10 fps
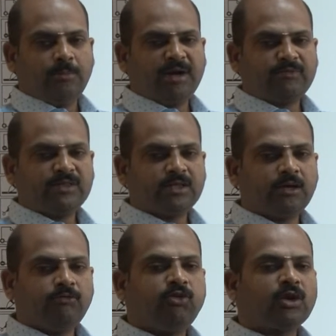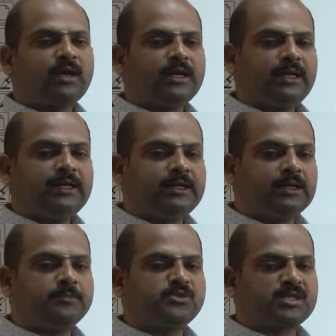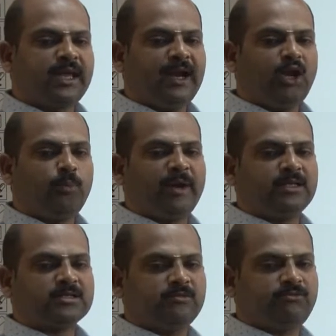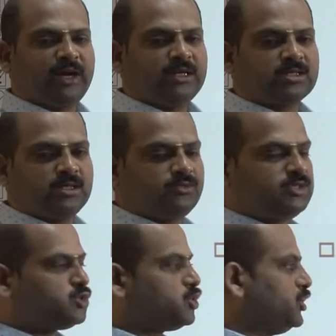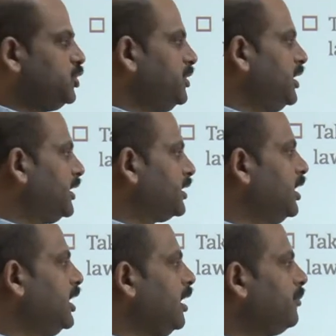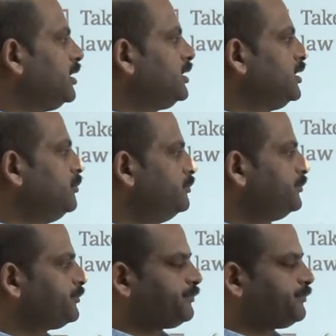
but with a forgetting term scaled by the some functions which is going to be a gamma term